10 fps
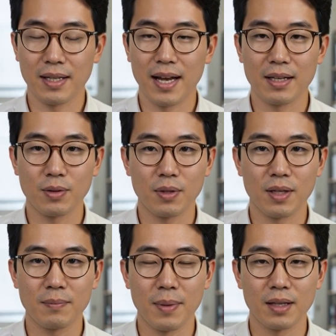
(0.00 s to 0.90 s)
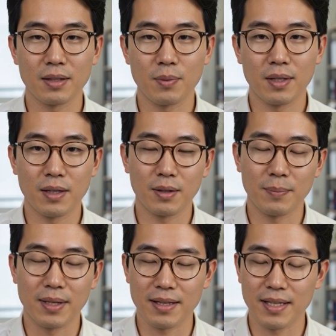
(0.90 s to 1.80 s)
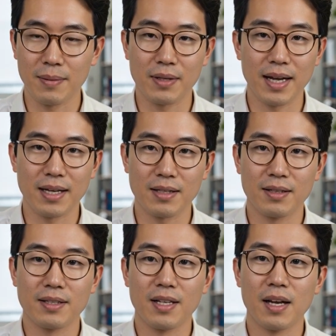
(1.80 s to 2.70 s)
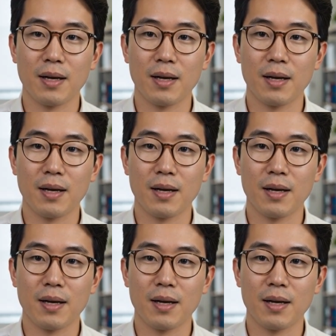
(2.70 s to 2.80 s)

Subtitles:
category of modern Windows business applications